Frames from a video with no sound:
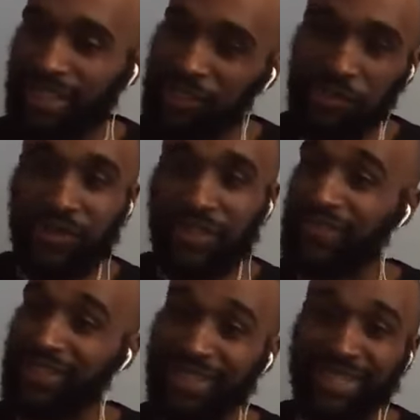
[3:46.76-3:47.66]
you don't
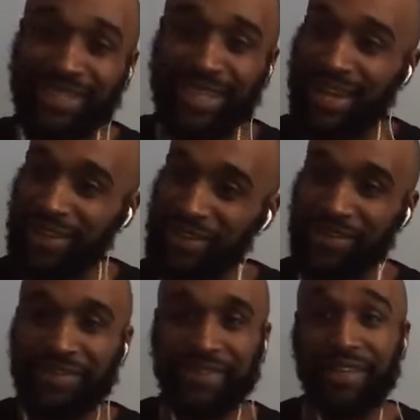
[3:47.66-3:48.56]
even need that,
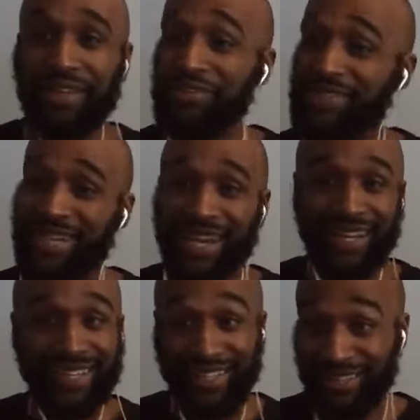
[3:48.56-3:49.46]
yo. You just got
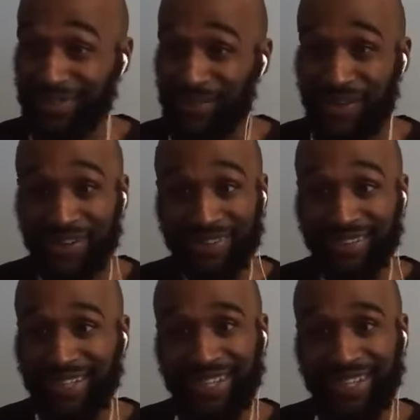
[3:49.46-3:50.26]
to clean the water.